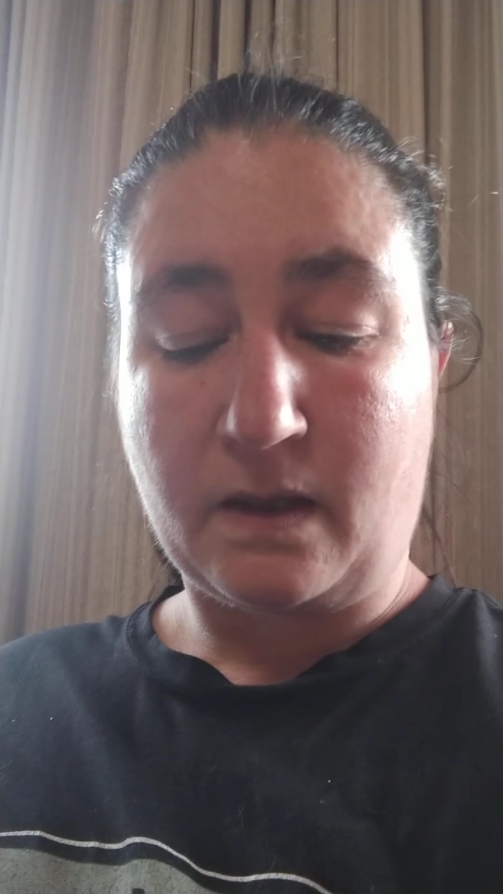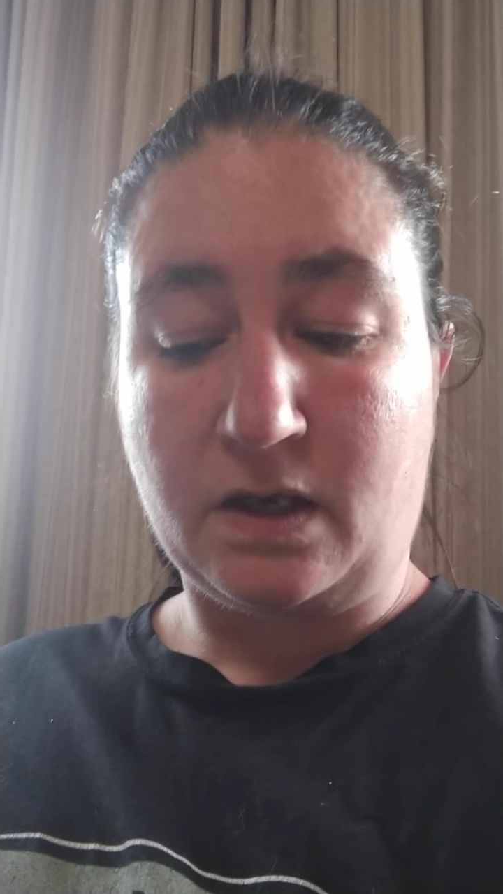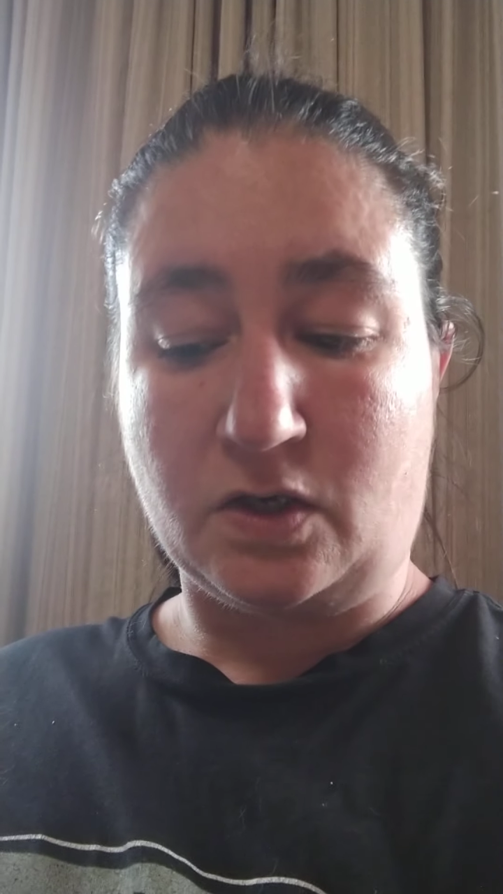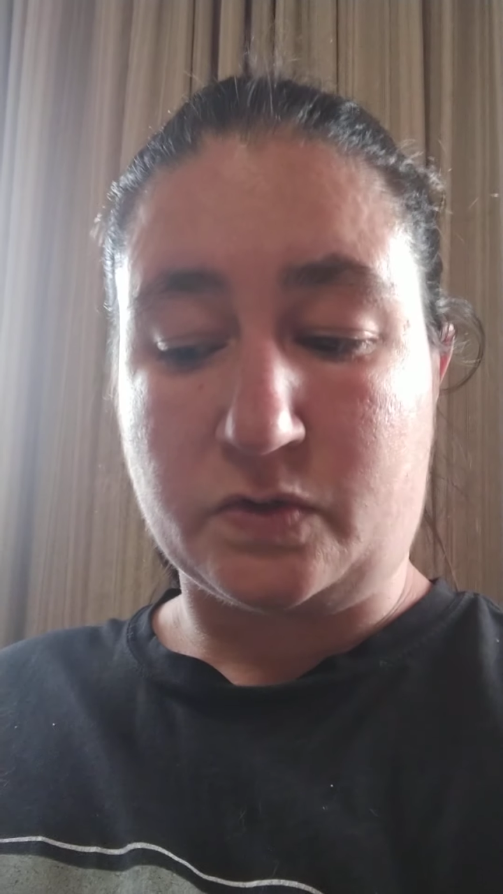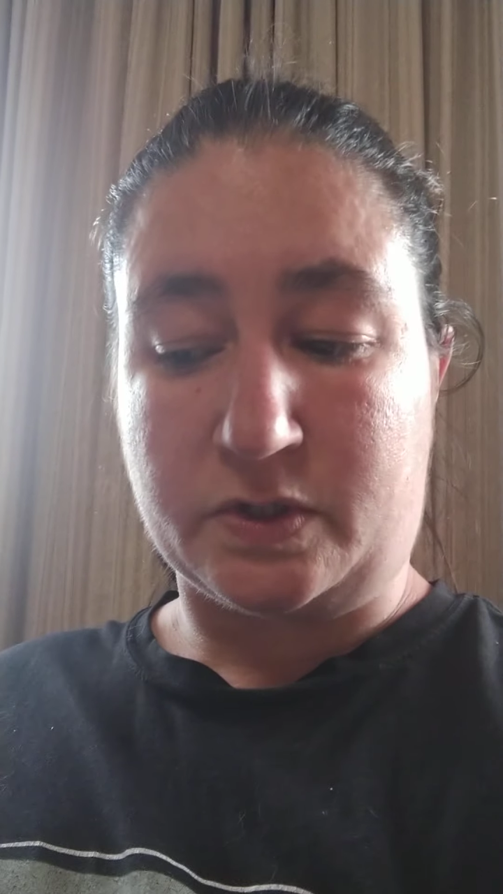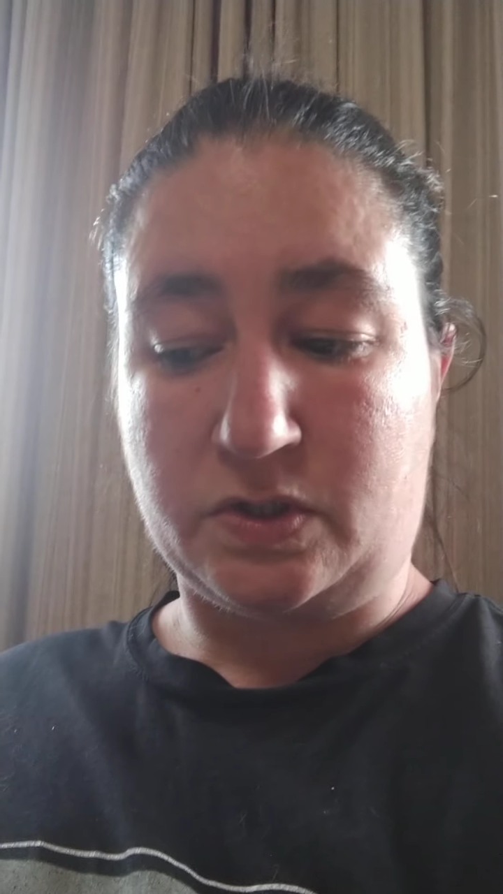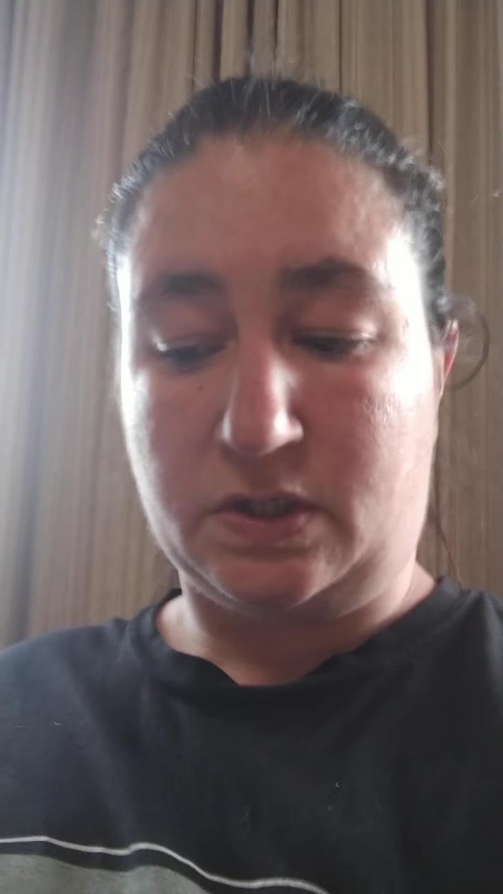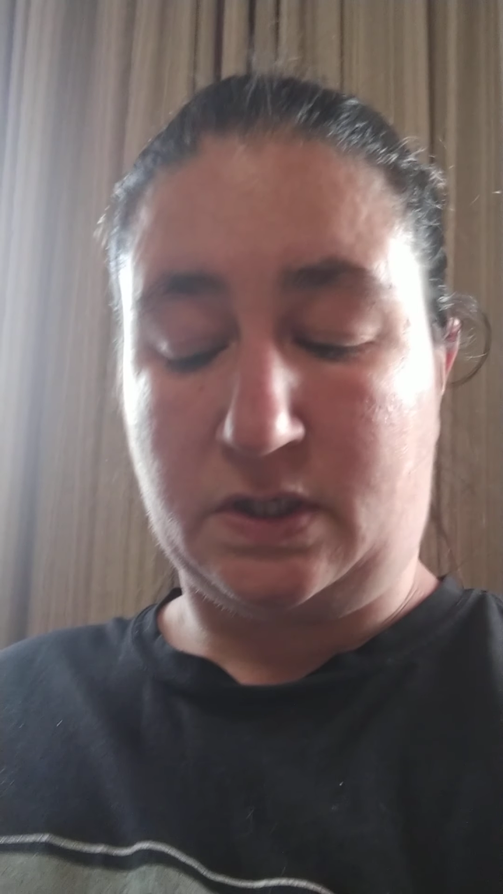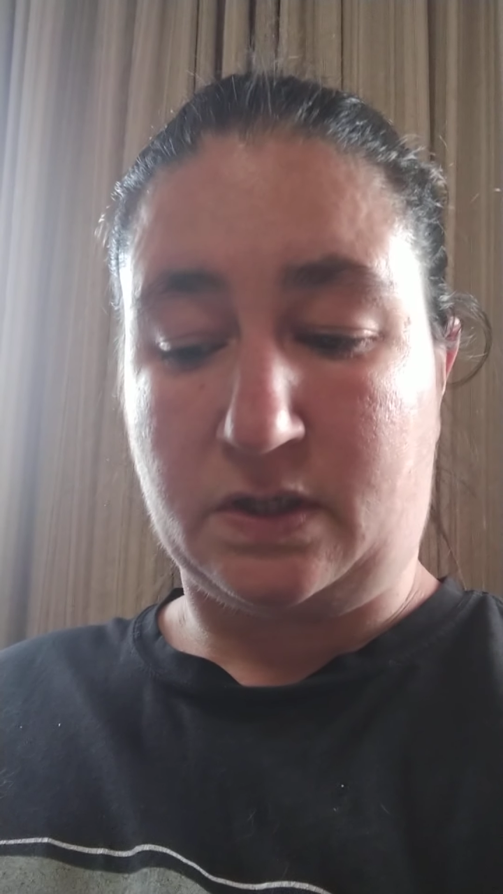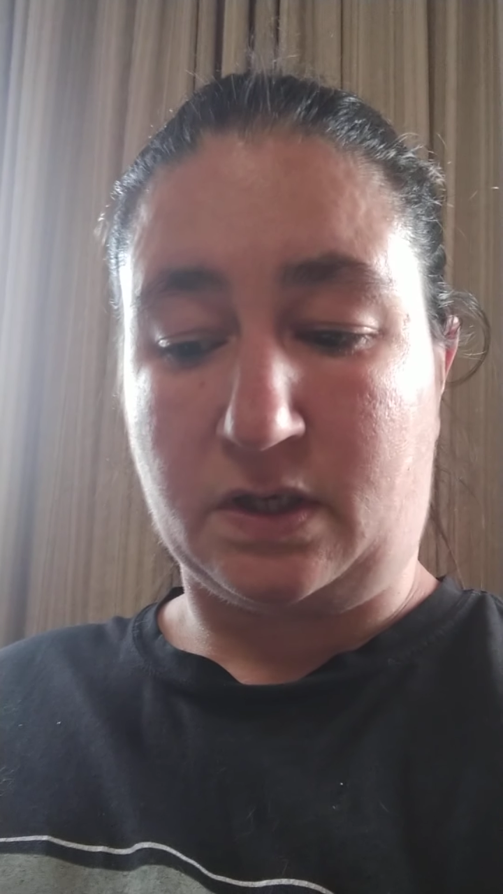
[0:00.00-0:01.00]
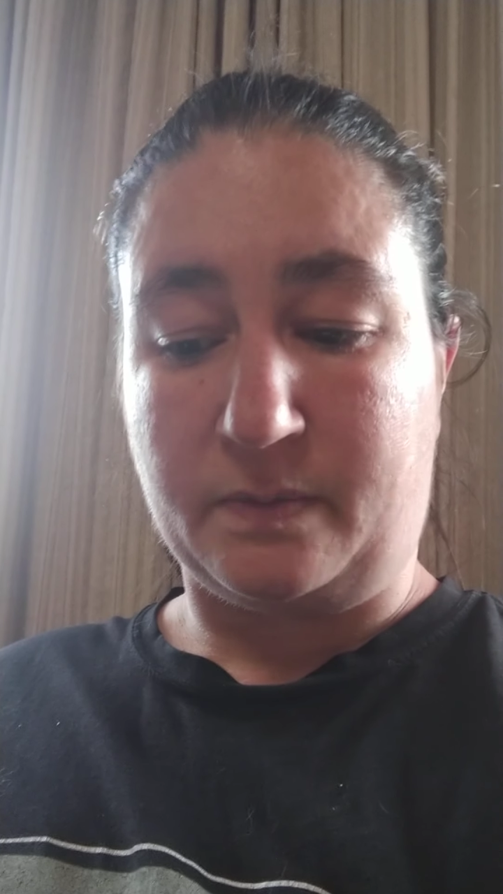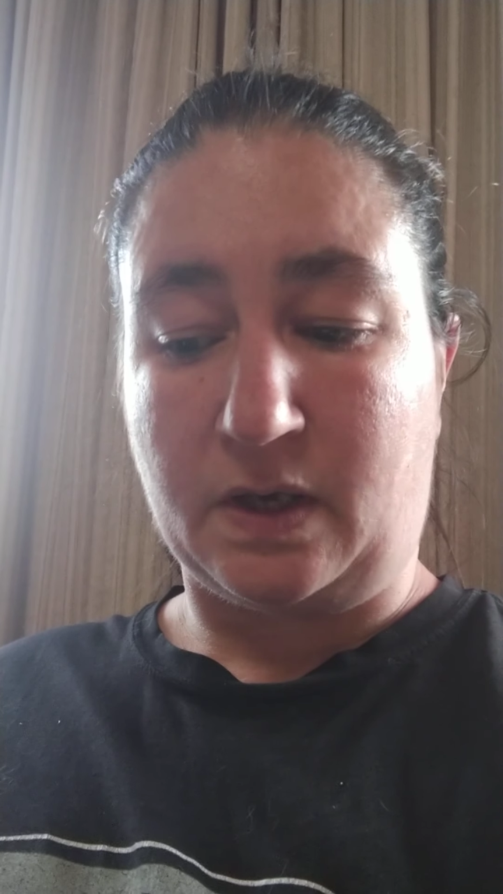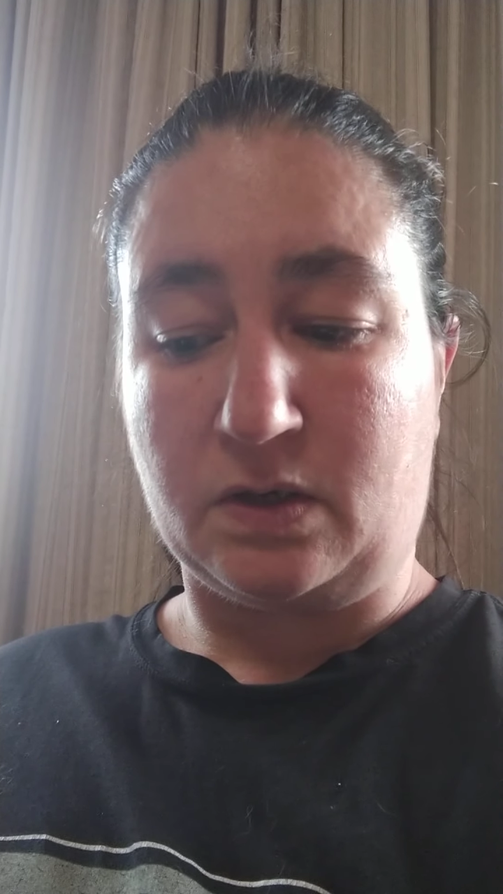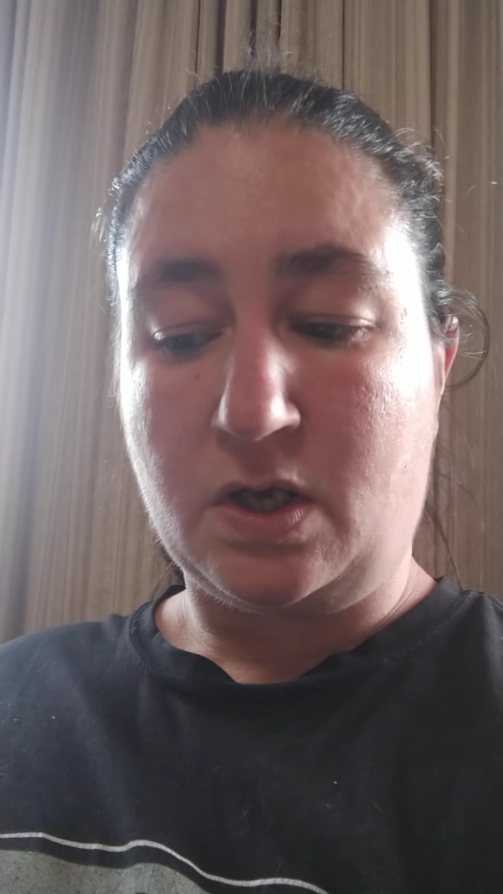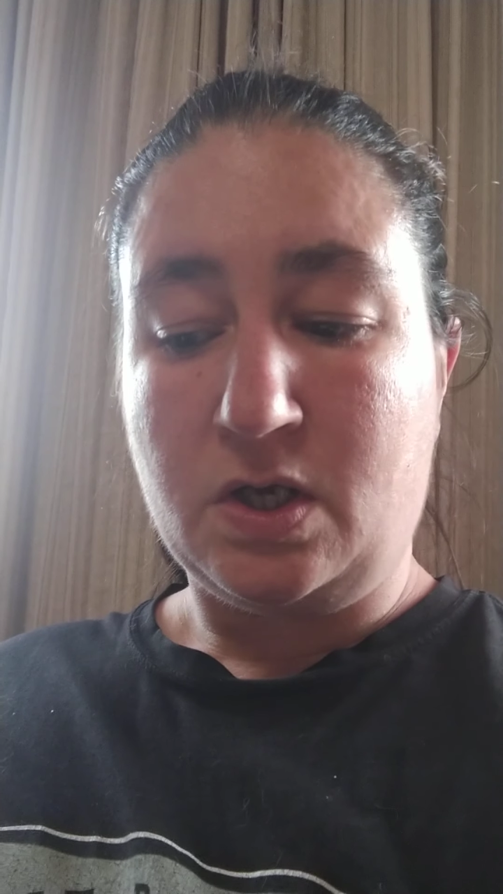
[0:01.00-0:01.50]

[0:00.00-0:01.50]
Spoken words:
here's what you need to think about.